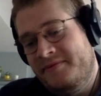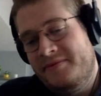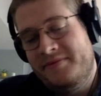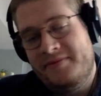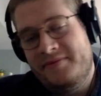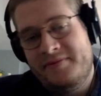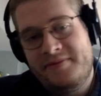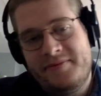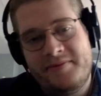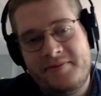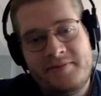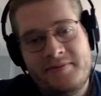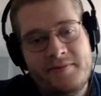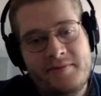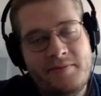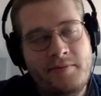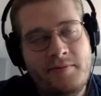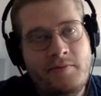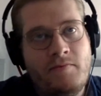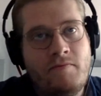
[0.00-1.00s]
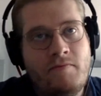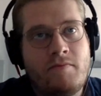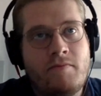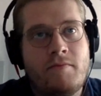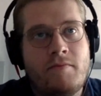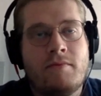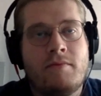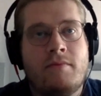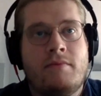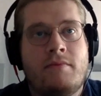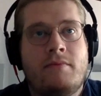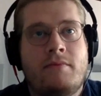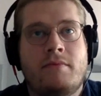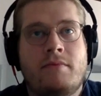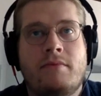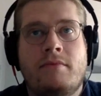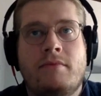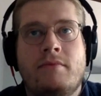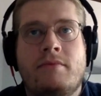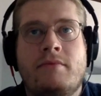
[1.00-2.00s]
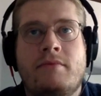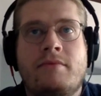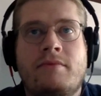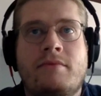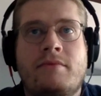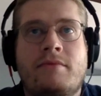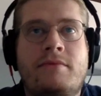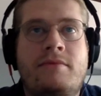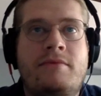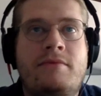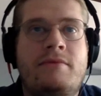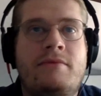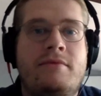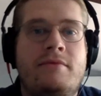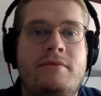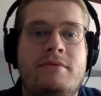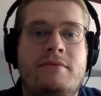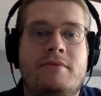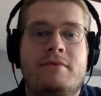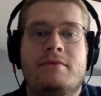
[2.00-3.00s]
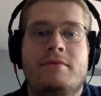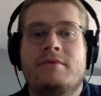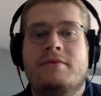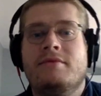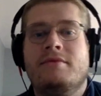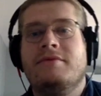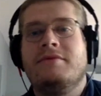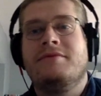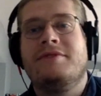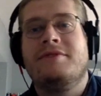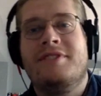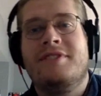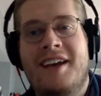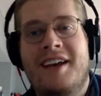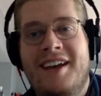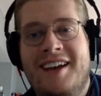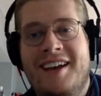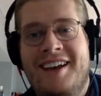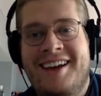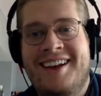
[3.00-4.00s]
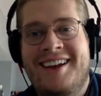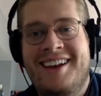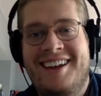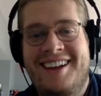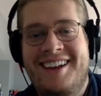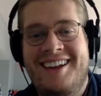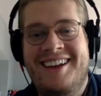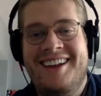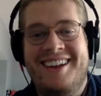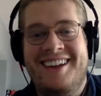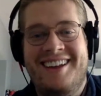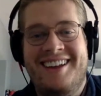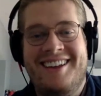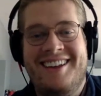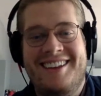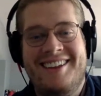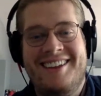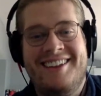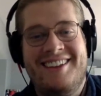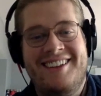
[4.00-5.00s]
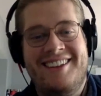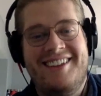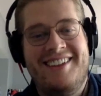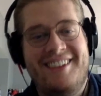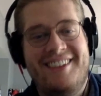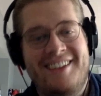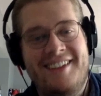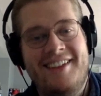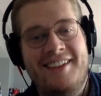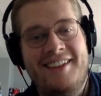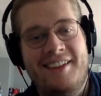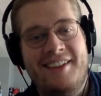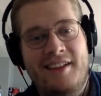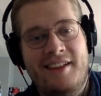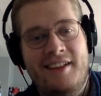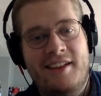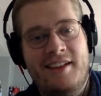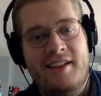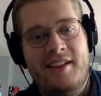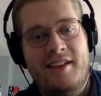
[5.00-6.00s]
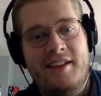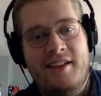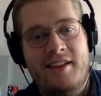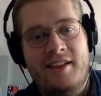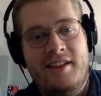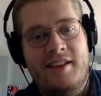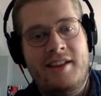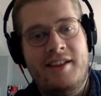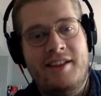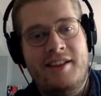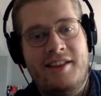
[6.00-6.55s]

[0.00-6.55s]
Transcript: (silent)